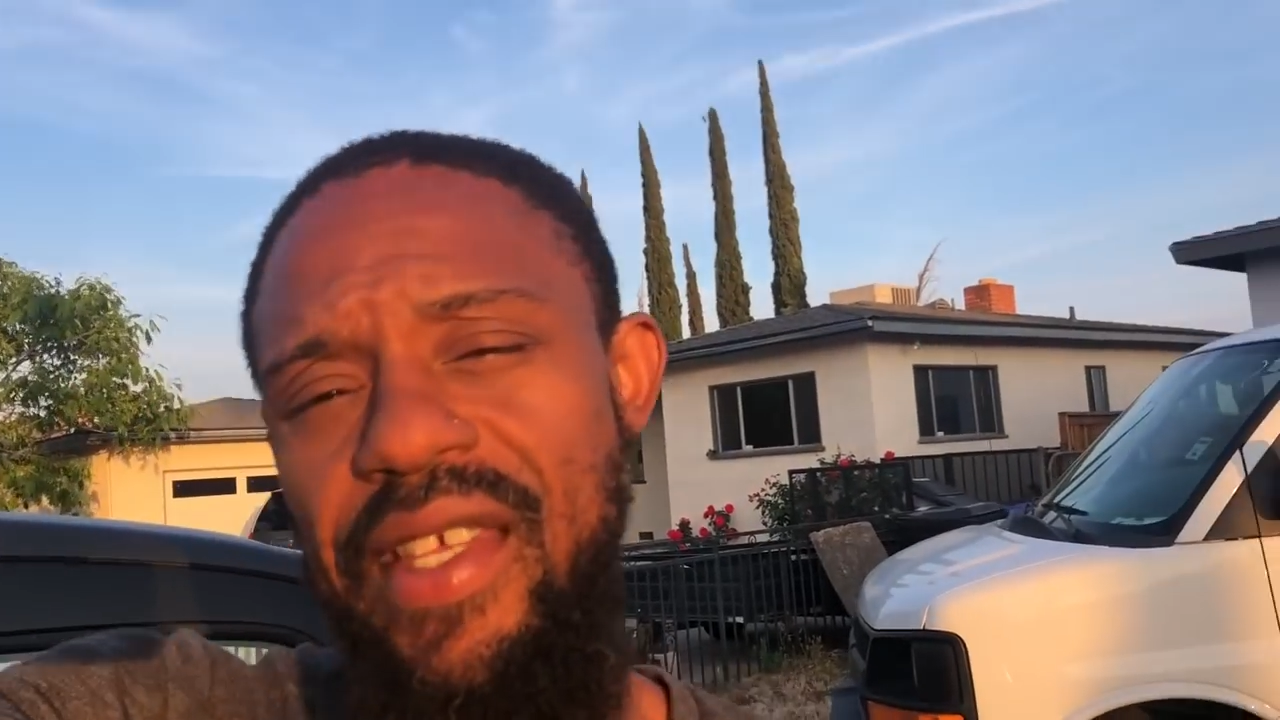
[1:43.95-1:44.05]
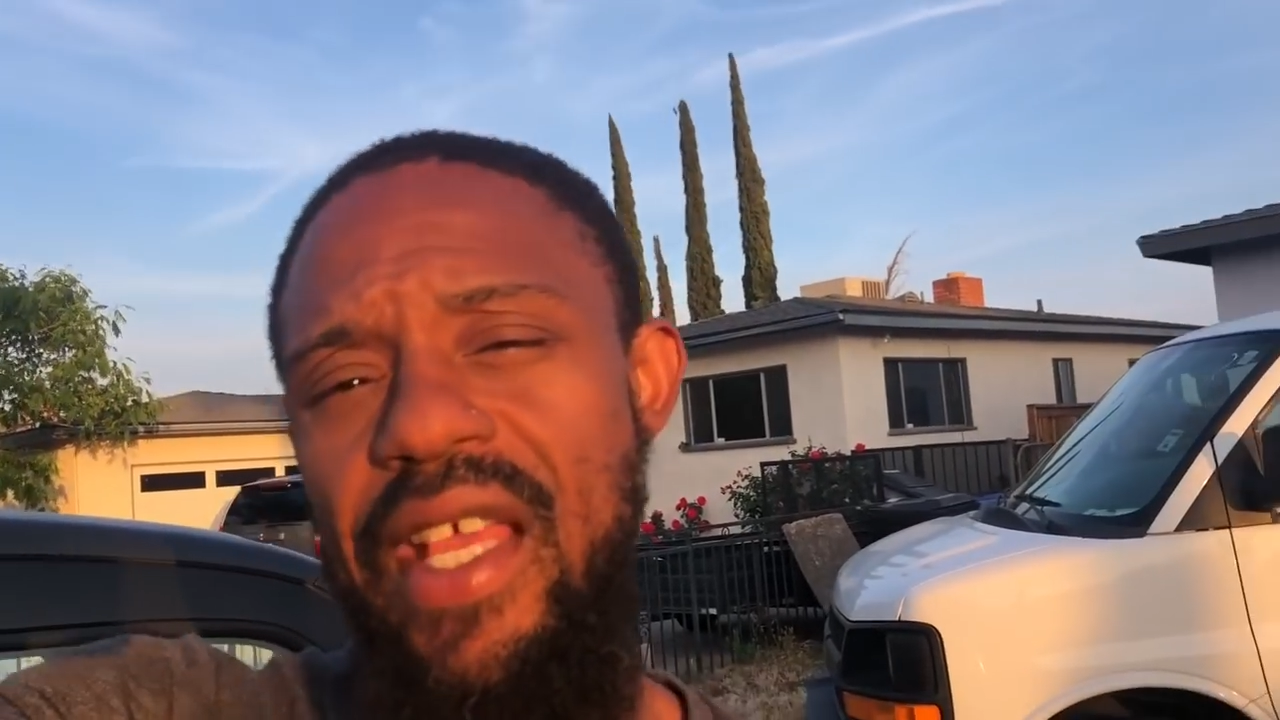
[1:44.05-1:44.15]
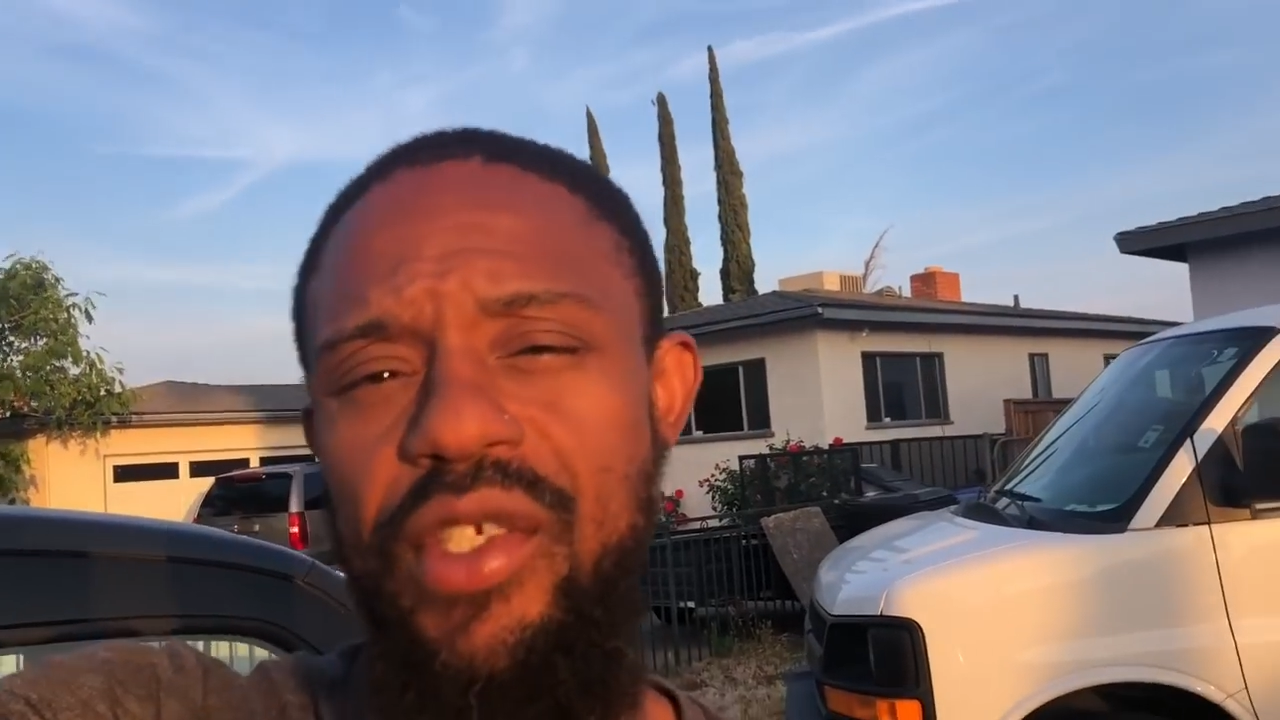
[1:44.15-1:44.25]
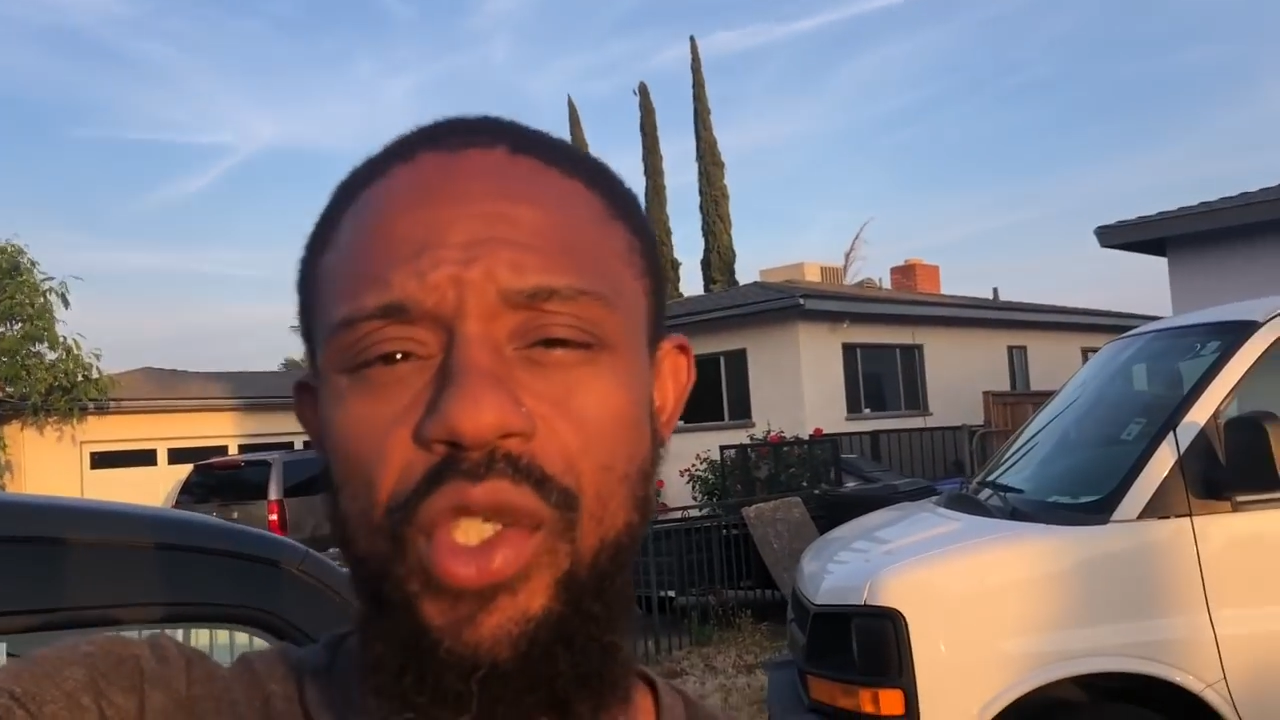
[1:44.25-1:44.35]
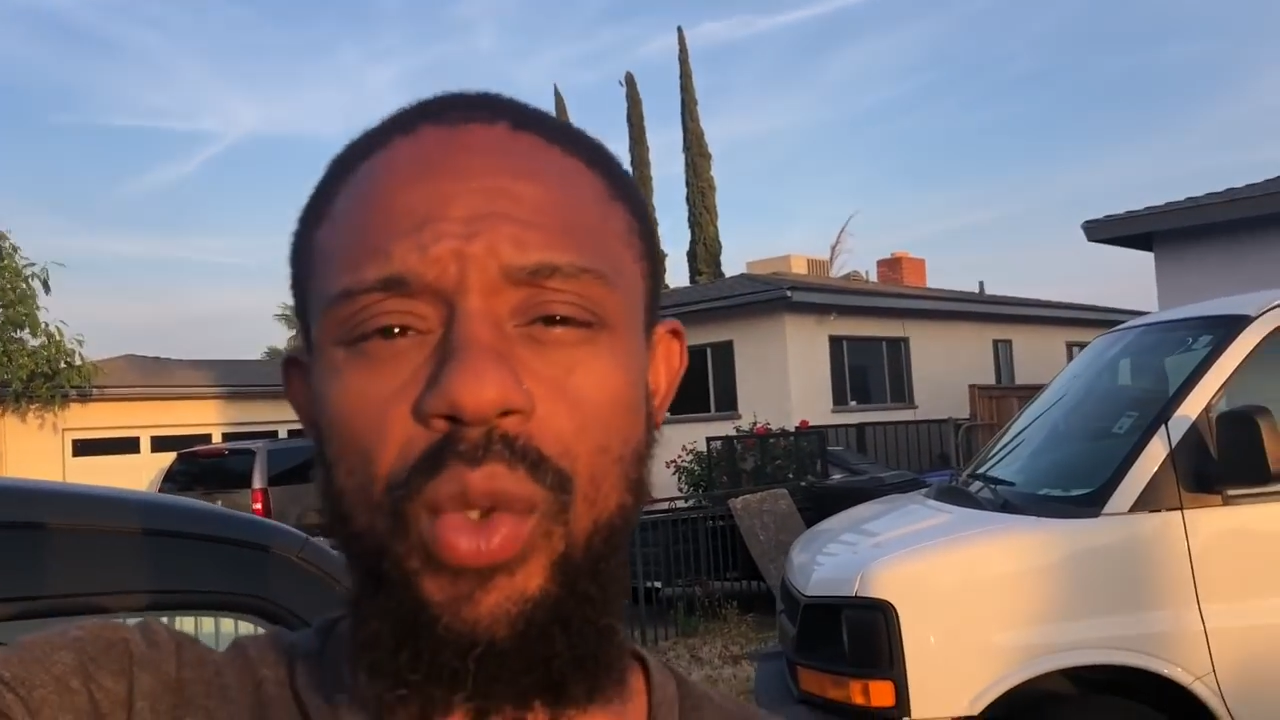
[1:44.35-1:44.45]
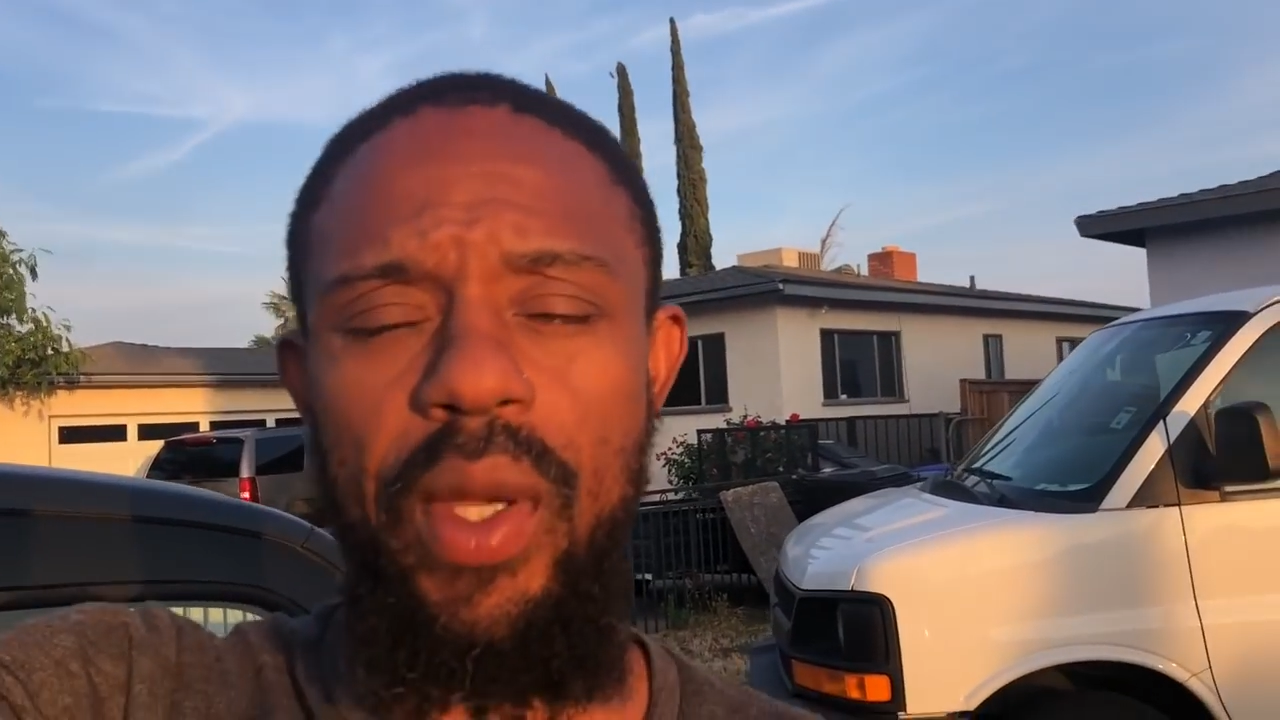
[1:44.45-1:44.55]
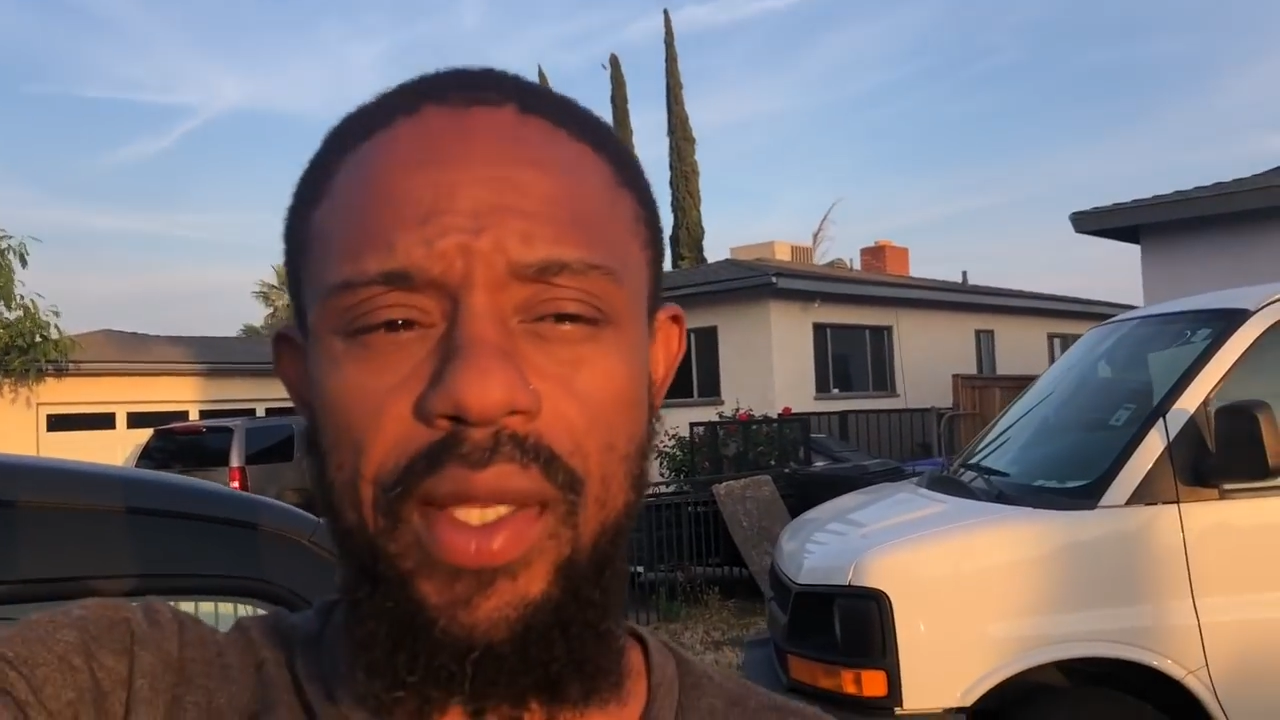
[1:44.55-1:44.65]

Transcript: of Xanxadu